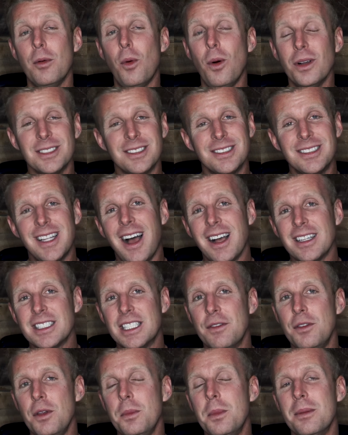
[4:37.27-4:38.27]
What
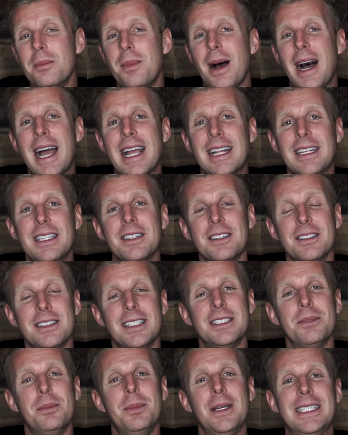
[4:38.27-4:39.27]
stocks have you been buying during
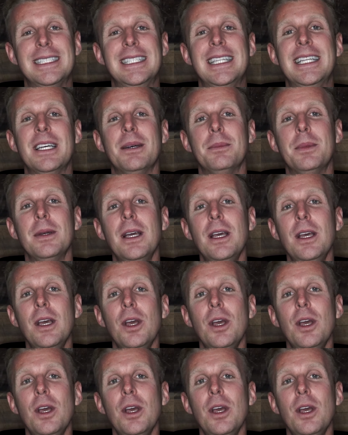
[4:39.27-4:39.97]
this big dip?